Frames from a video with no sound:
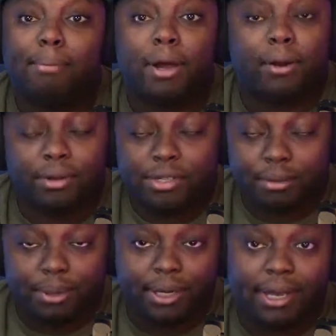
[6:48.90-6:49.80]
monitors
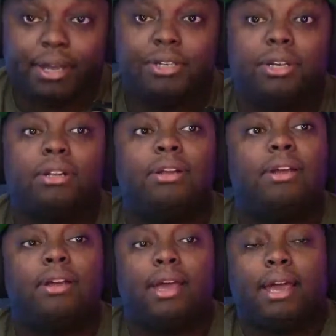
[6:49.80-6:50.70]
communication.
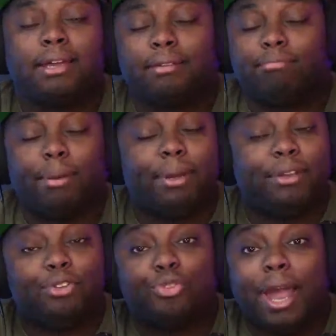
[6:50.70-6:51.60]
I
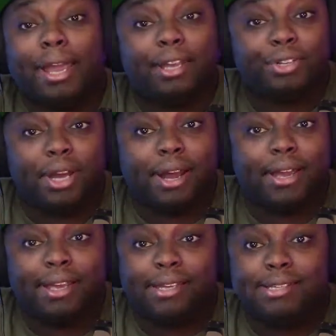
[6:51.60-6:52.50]
mean, tracking
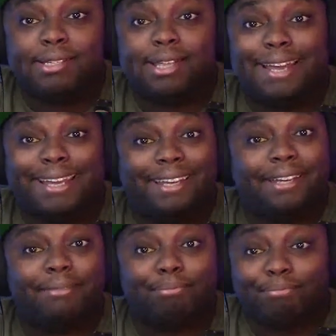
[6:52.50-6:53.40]
Jedi is like
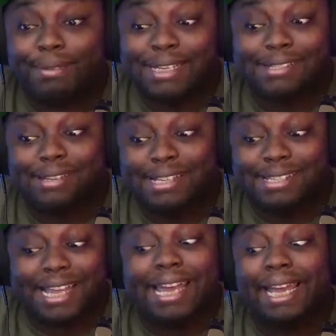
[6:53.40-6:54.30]
his
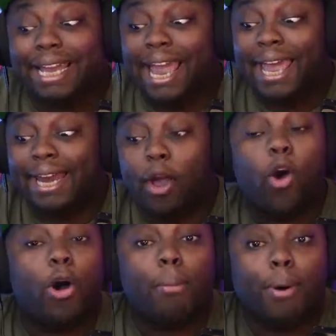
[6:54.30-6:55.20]
thing. And he
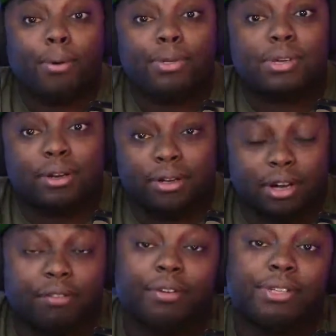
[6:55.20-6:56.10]
almost
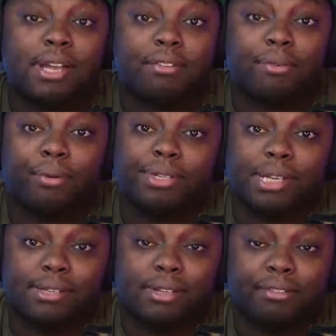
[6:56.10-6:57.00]
uncovers a
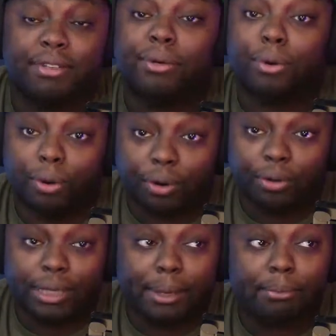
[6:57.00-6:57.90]
Force-sensitive little
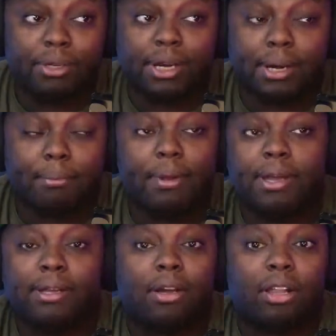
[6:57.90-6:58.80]
girl named
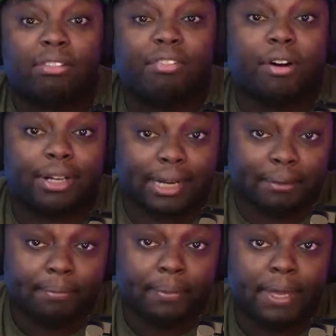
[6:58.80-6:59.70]
Hedala Fardi
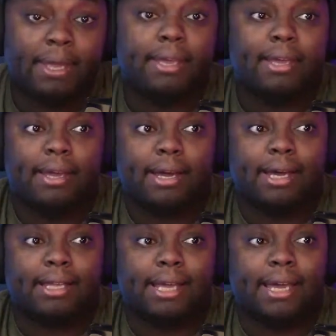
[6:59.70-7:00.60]

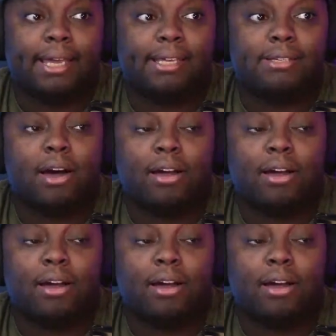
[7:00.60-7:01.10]
that is